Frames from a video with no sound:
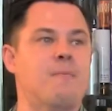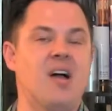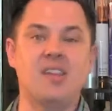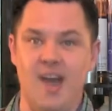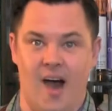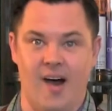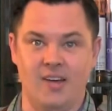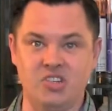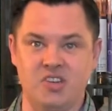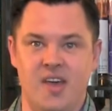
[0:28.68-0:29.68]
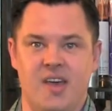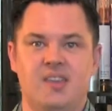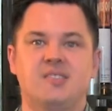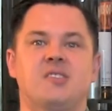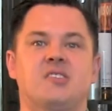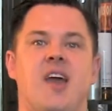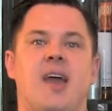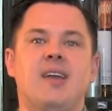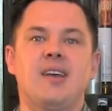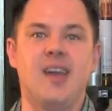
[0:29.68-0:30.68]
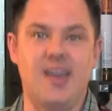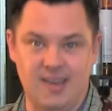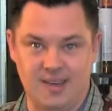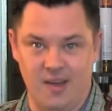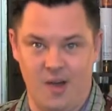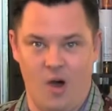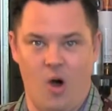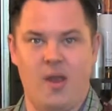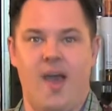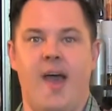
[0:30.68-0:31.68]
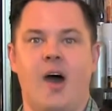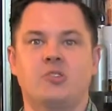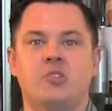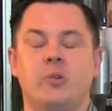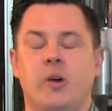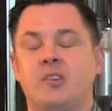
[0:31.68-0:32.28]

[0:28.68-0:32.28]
balayage is the technique on how to